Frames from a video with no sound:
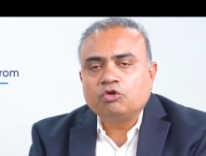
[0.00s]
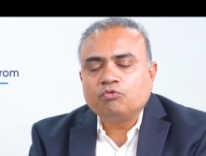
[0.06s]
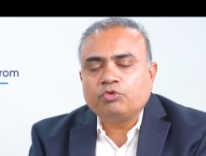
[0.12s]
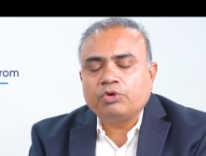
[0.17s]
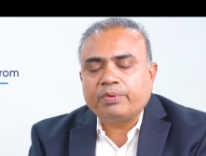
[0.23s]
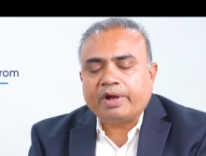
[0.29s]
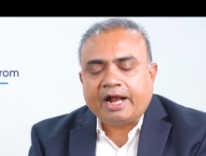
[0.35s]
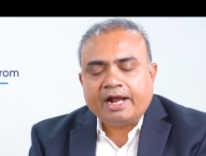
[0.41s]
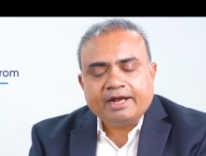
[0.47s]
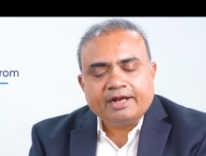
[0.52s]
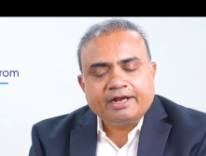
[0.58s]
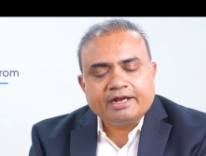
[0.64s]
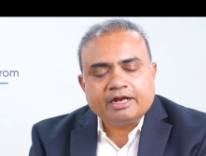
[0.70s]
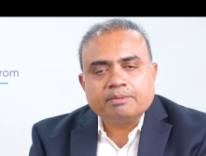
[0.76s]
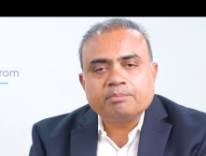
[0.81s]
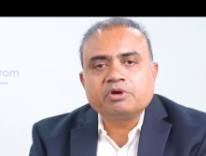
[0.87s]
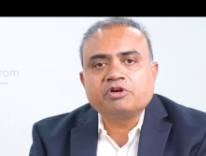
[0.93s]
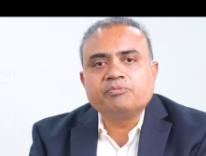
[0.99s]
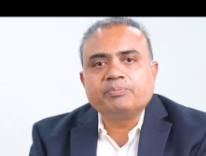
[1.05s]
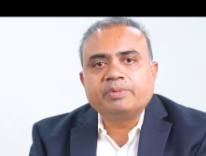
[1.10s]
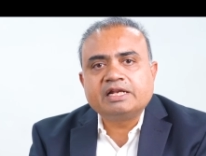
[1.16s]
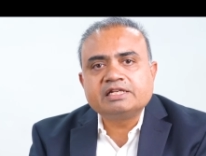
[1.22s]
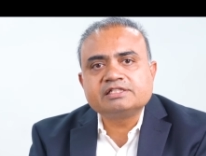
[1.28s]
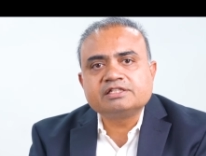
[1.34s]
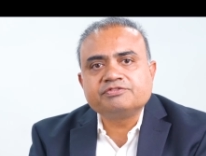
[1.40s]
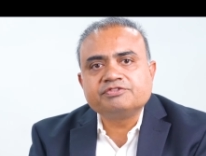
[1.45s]
We've added a number of
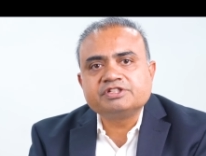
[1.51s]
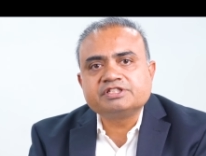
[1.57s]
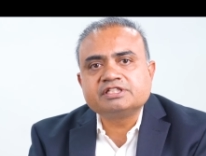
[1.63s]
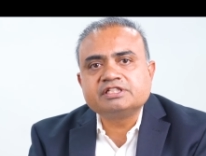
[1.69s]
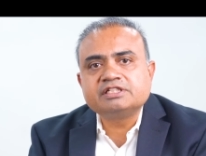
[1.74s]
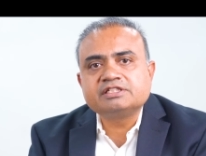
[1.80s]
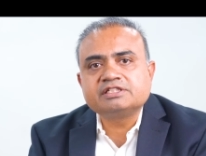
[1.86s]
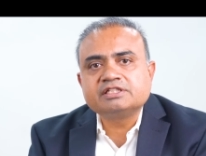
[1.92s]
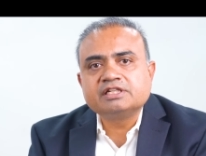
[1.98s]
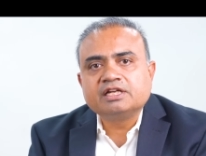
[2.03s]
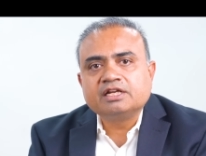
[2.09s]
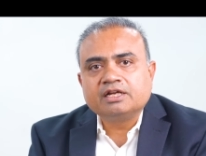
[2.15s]
bells and whistles